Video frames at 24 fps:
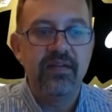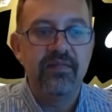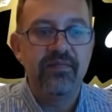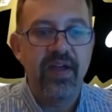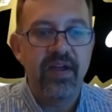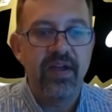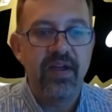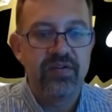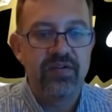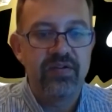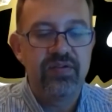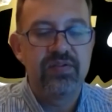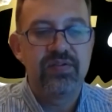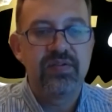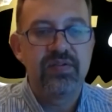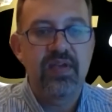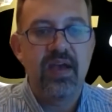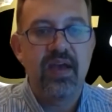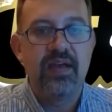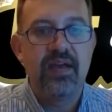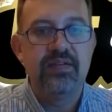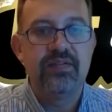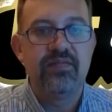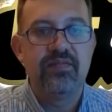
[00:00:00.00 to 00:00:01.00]
of
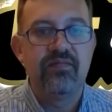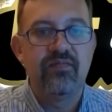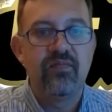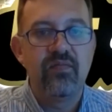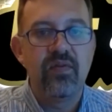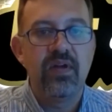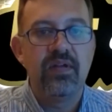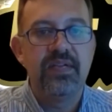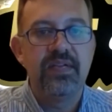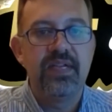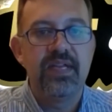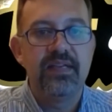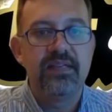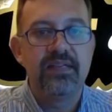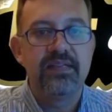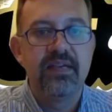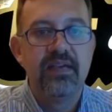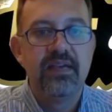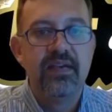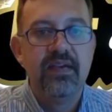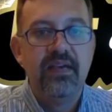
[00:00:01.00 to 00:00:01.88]
exercise, of wellness.